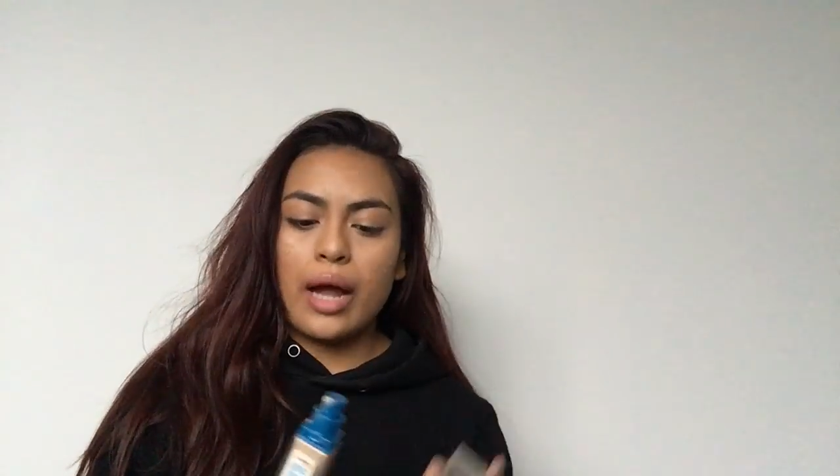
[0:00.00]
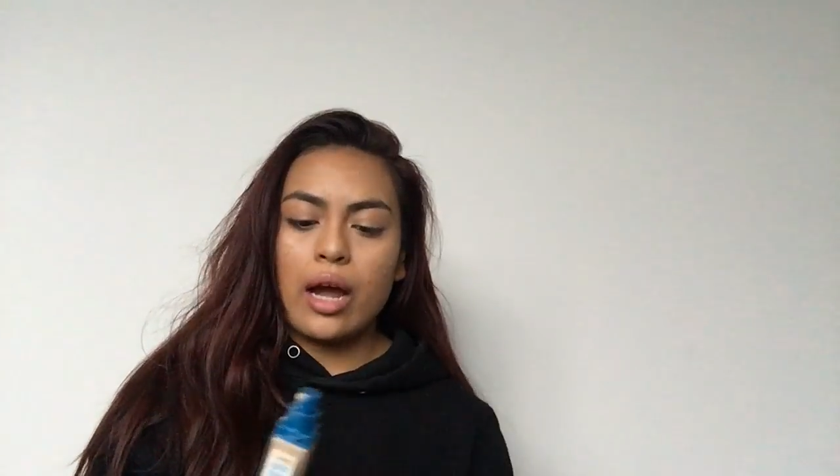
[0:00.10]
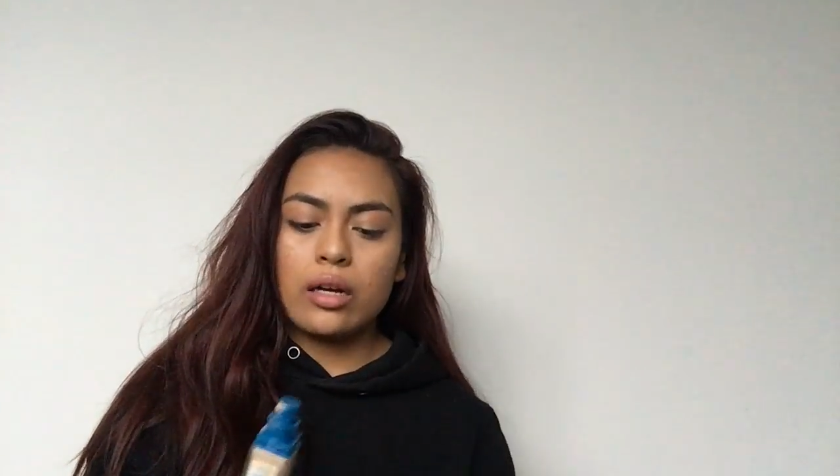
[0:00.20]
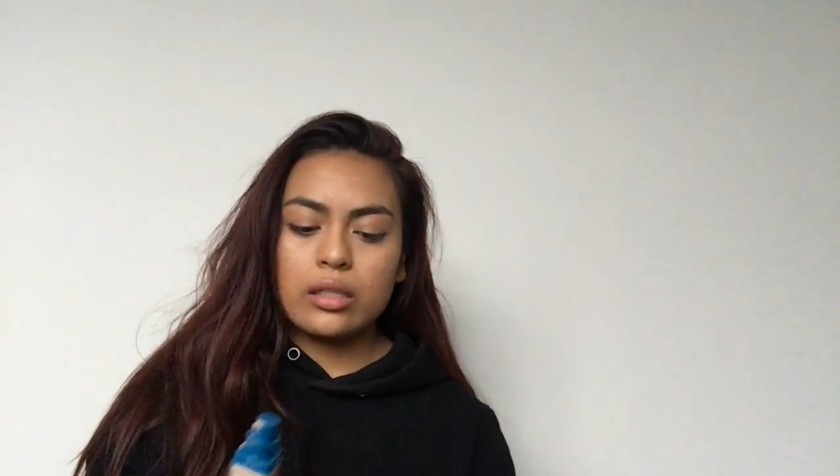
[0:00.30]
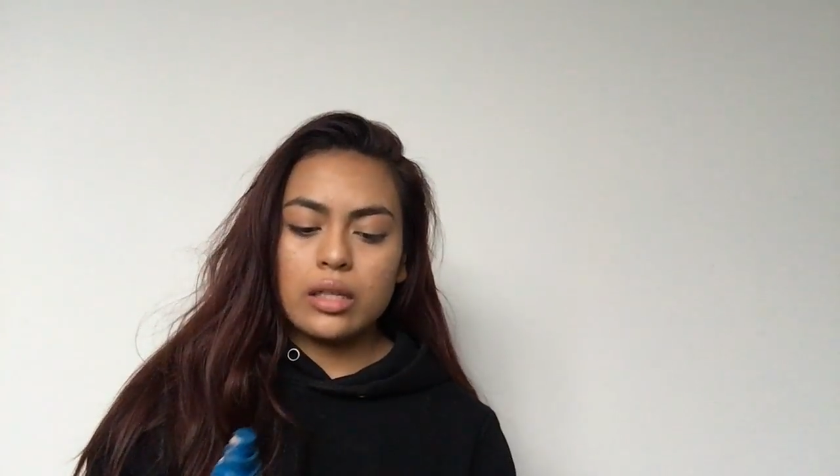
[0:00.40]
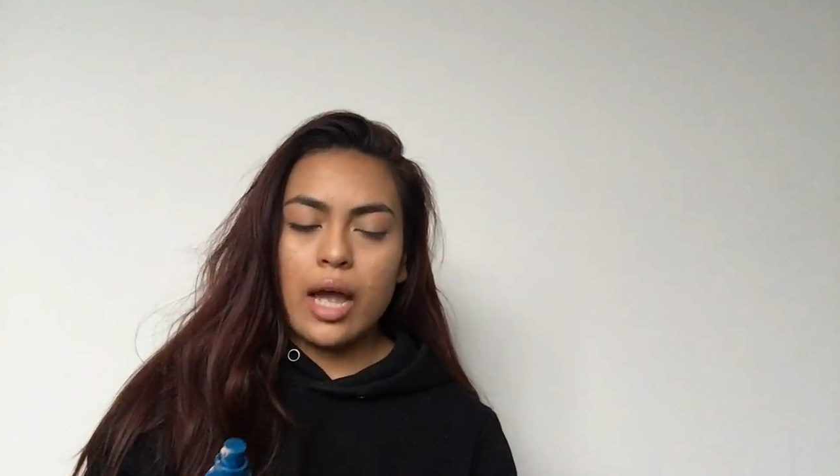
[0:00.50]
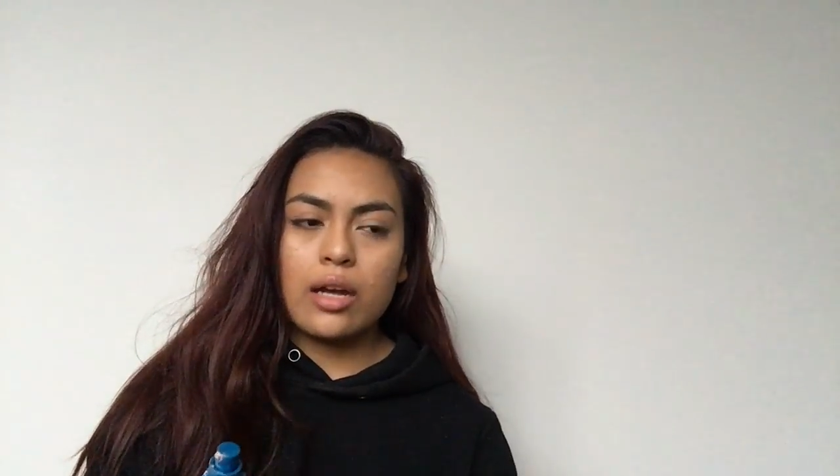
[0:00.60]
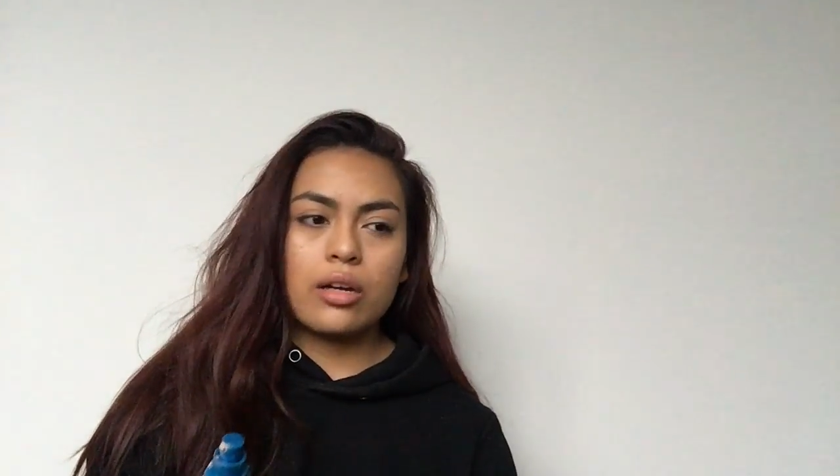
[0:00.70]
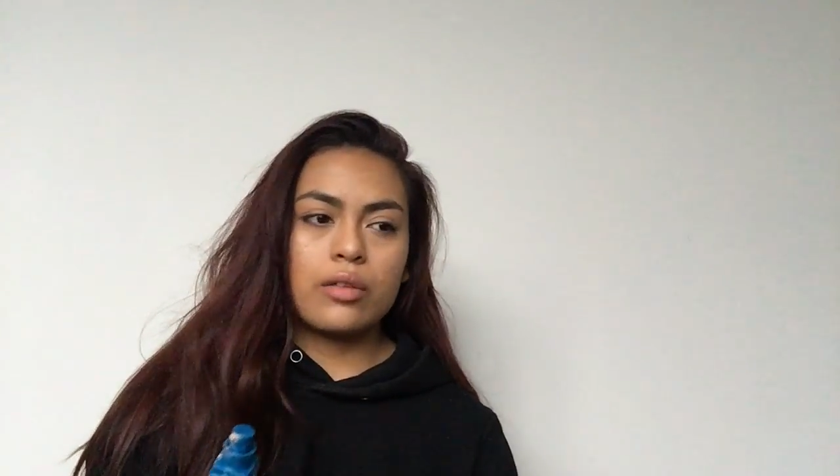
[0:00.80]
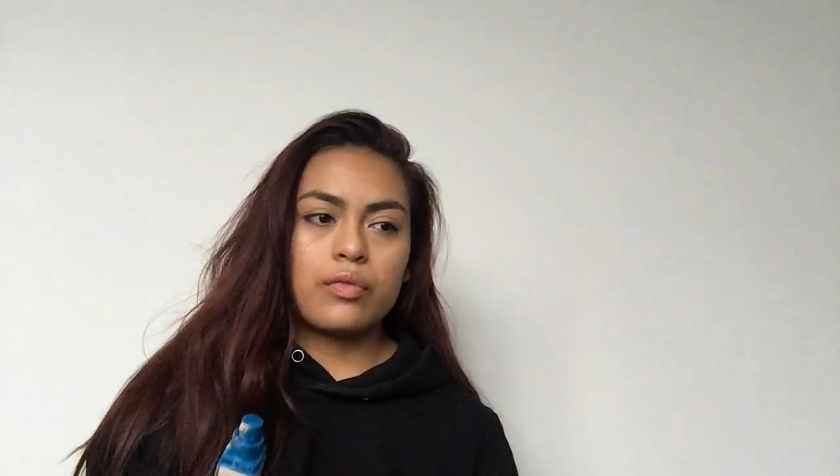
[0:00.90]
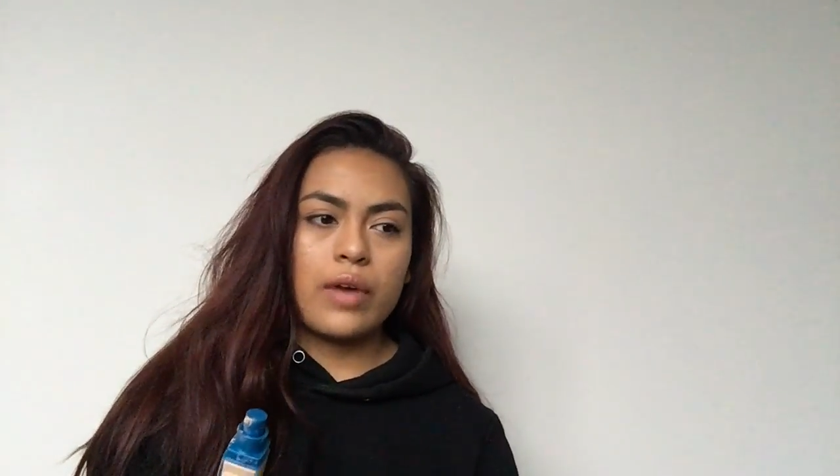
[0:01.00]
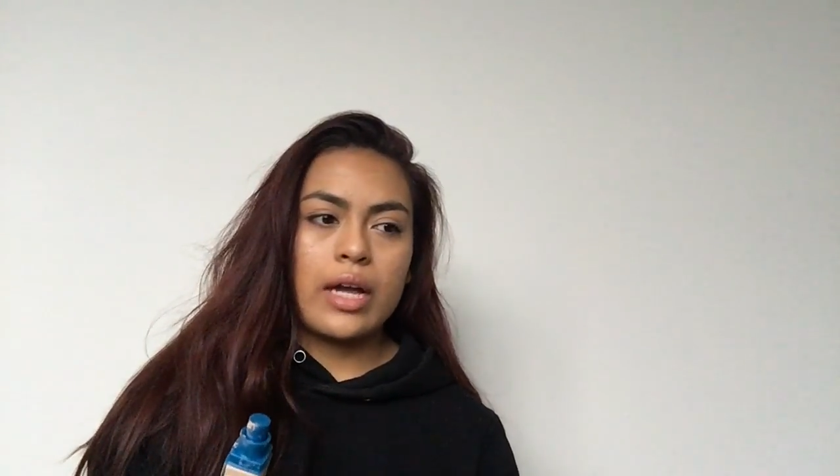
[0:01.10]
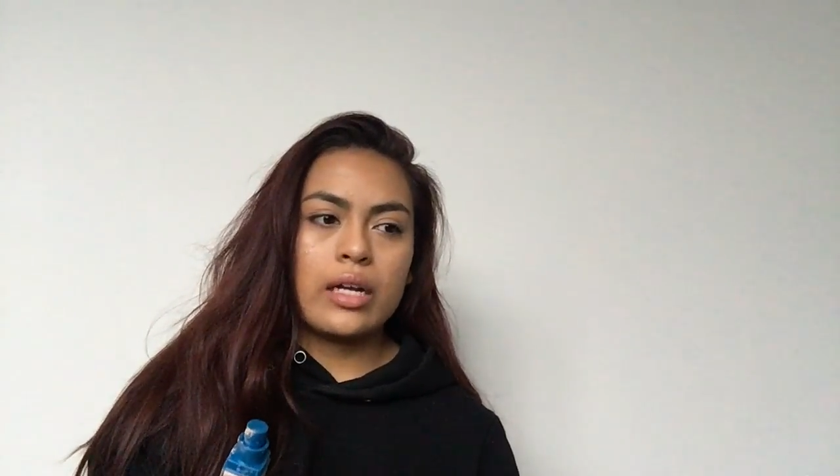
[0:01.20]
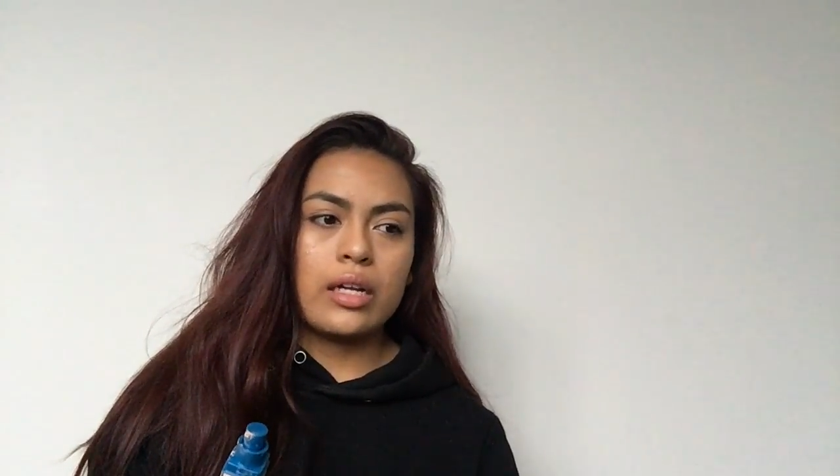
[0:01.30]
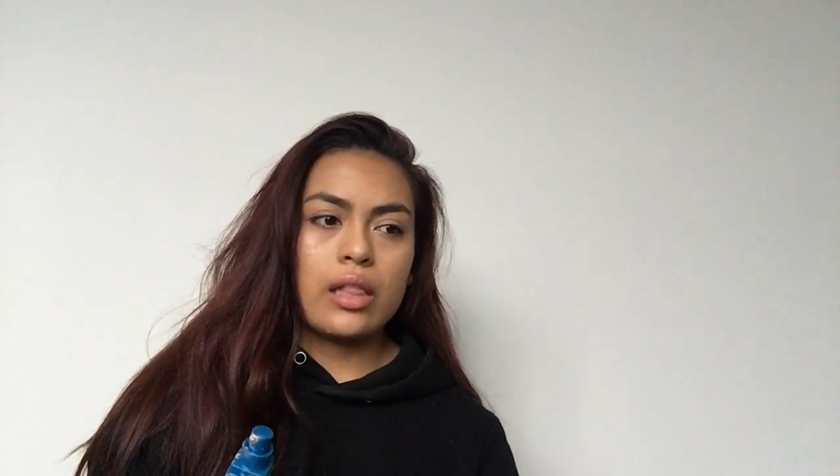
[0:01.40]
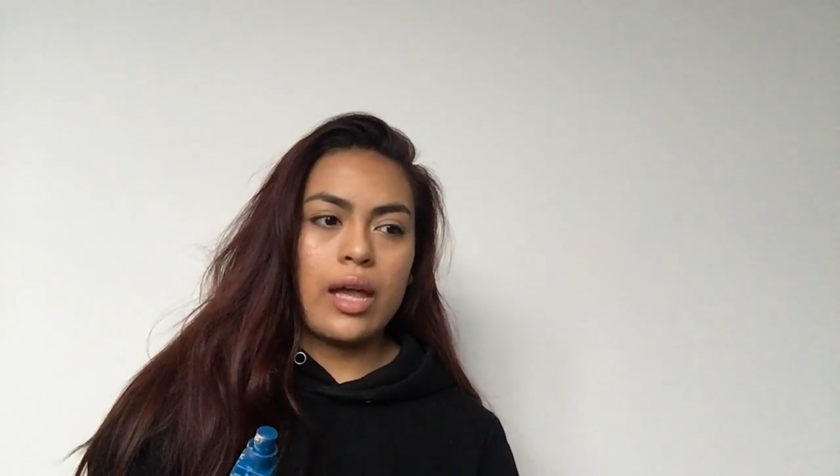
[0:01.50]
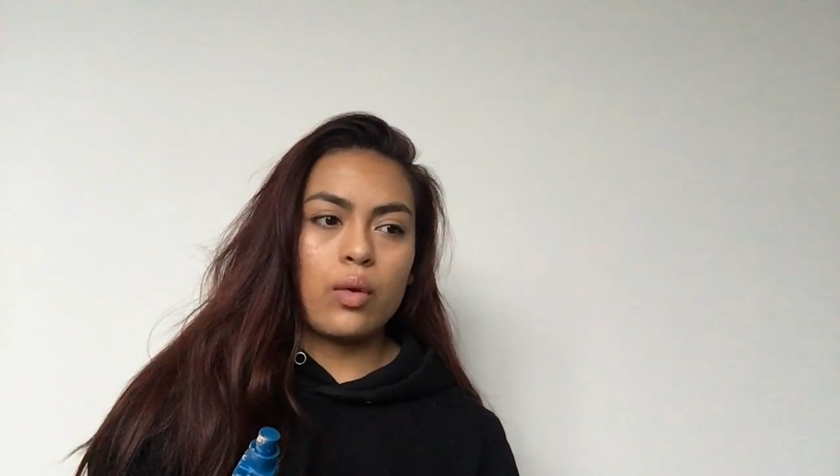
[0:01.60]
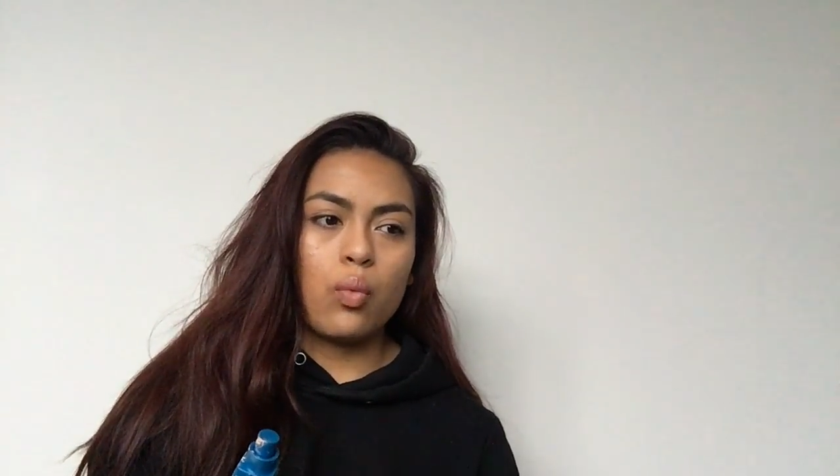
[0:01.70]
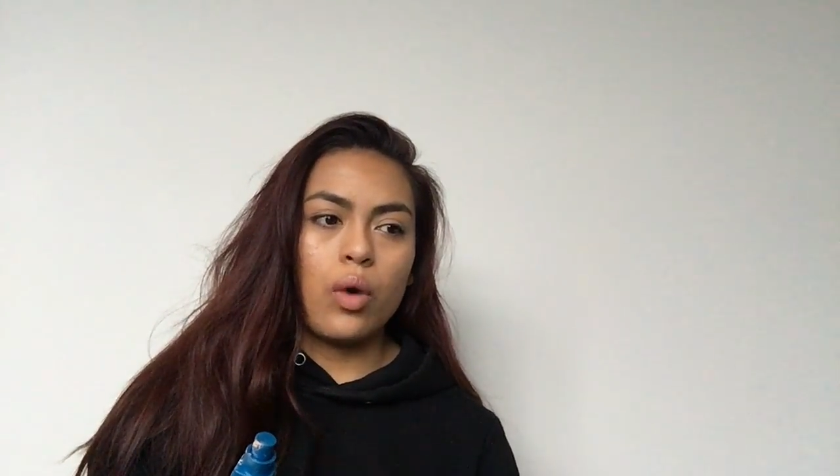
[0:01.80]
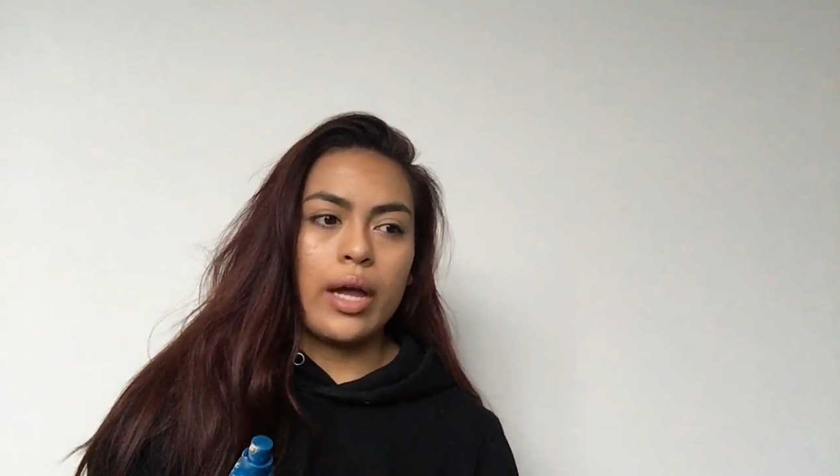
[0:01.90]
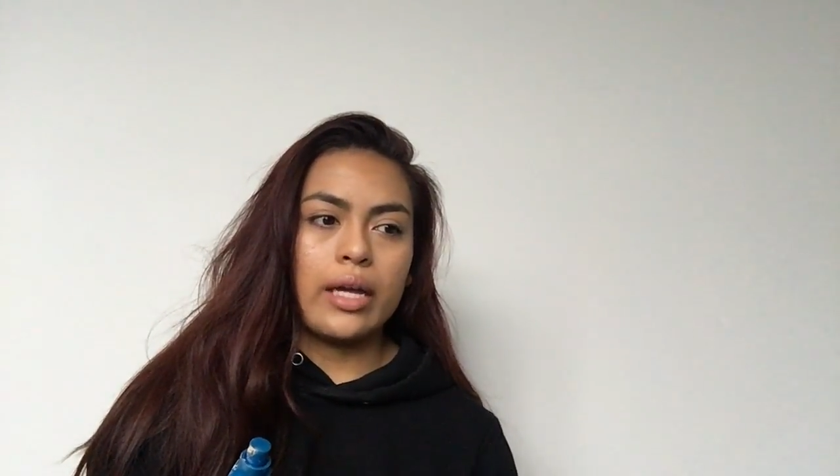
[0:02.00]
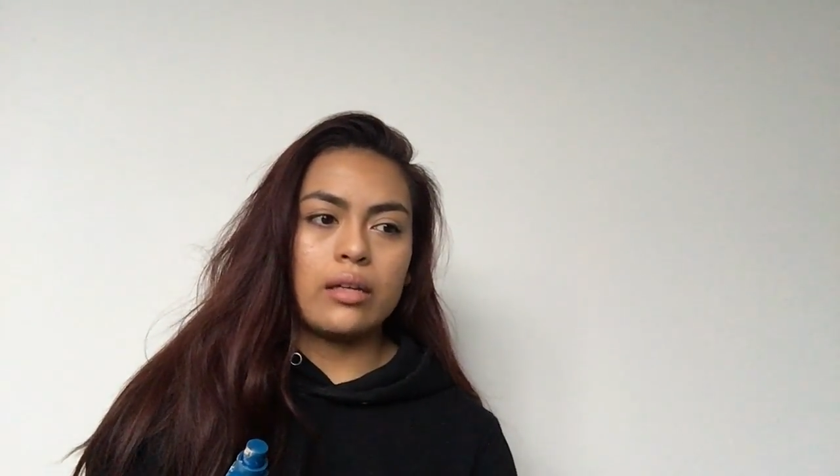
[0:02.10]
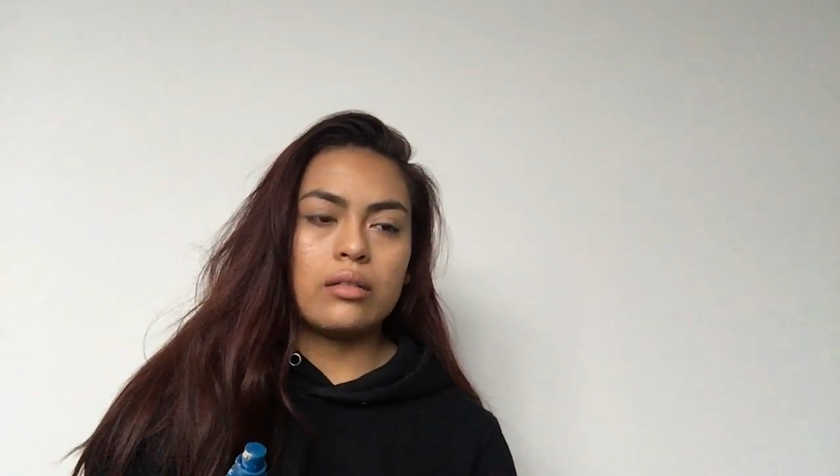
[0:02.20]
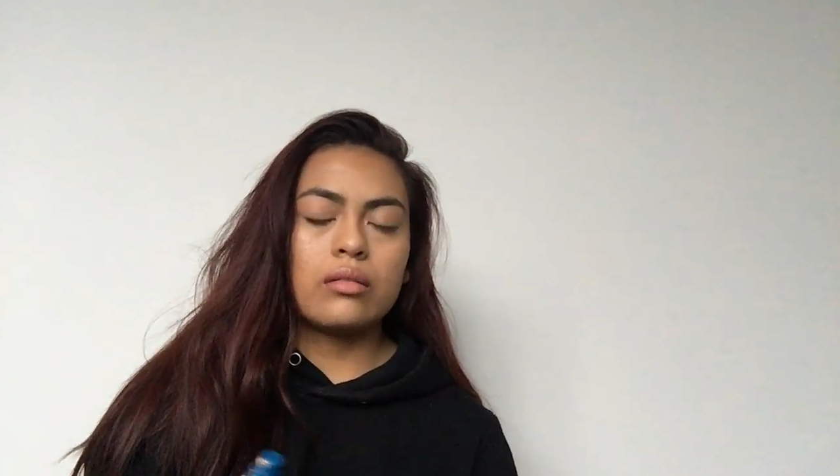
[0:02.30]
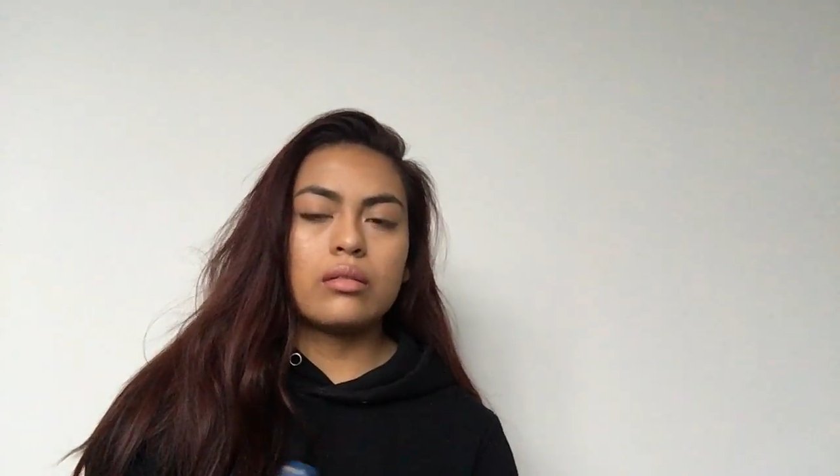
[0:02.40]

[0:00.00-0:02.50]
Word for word: I honestly, I couldn't find any like white